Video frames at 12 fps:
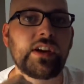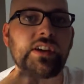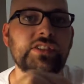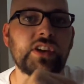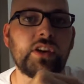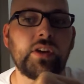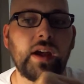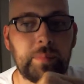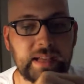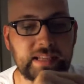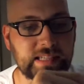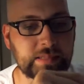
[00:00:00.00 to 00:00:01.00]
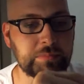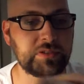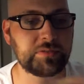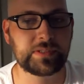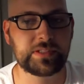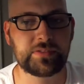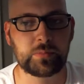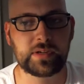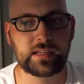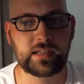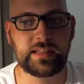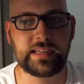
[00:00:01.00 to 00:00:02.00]
So a basic movement from
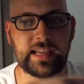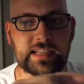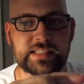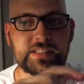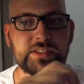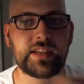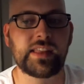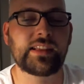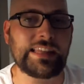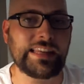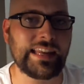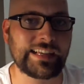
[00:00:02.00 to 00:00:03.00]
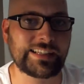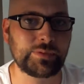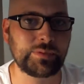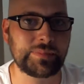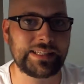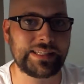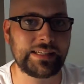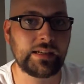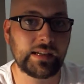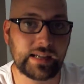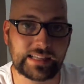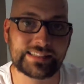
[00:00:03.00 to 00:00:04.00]
one clean hex into another clean hex would be
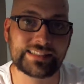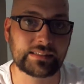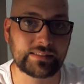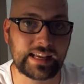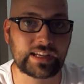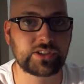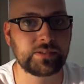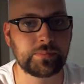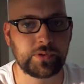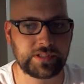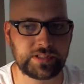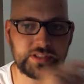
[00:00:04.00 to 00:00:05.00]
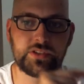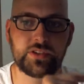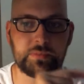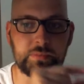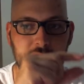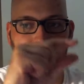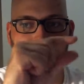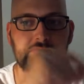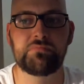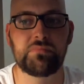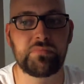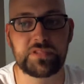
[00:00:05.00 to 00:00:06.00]
a single action point. So you can move
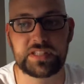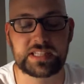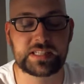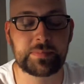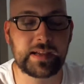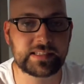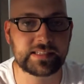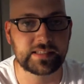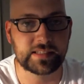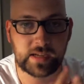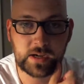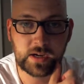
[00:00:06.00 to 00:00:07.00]
6 spaces.